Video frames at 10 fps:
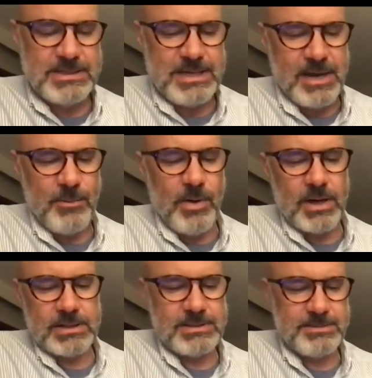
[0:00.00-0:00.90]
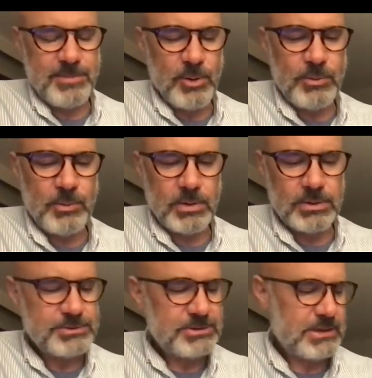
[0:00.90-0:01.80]
I walk both
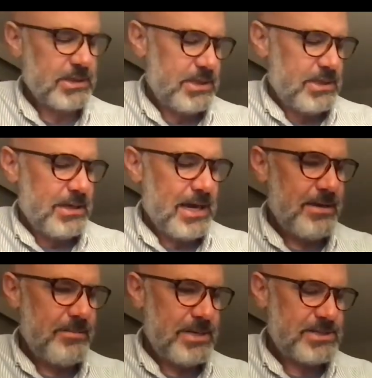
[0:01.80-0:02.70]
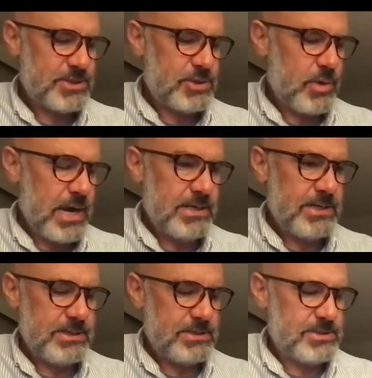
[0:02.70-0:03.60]
worlds. IMS is great.
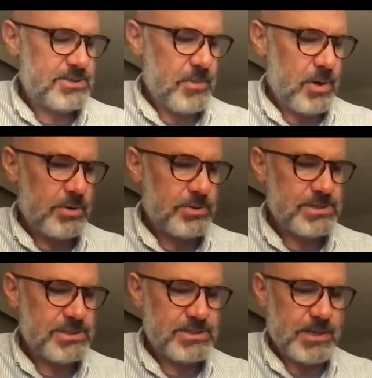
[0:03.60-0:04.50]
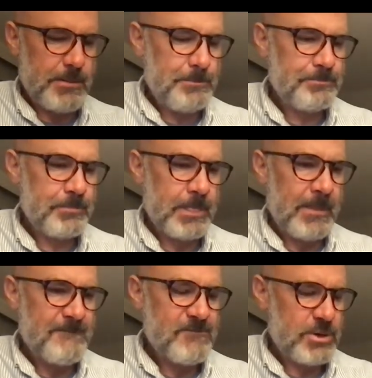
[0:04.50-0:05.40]
It's small system,
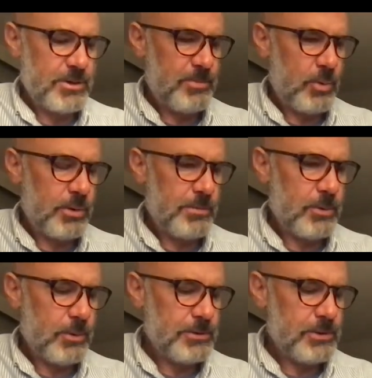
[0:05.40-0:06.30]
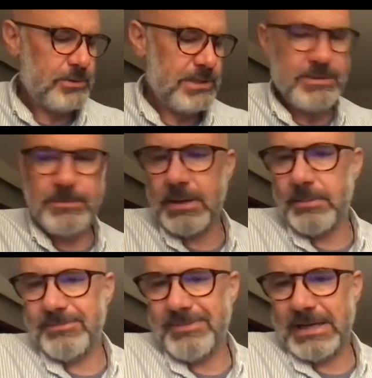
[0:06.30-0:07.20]
very portable. You don't need to
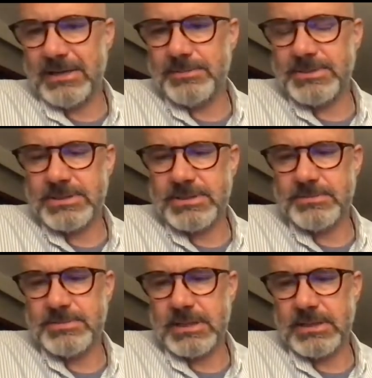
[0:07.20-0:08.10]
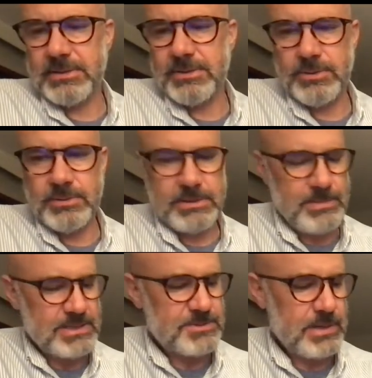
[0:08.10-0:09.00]
pump and vacuum systems like you do in
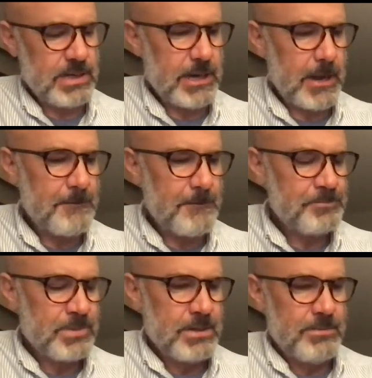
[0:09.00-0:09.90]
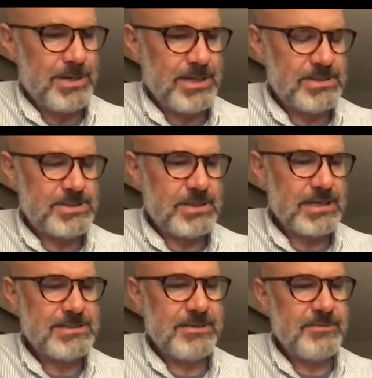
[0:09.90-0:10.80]
mass spec, but its
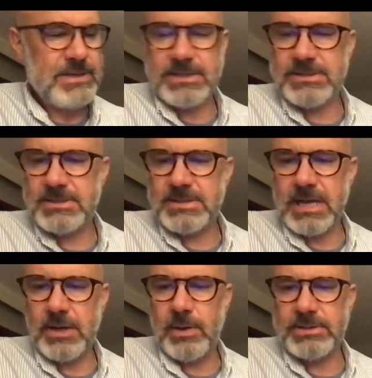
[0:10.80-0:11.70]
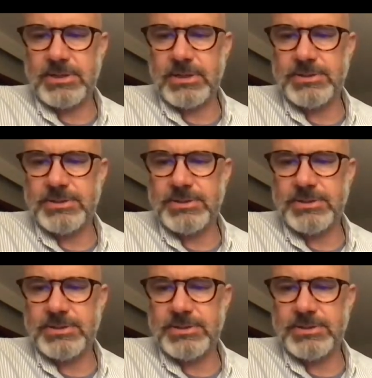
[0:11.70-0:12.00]
selectivity is not quite as good.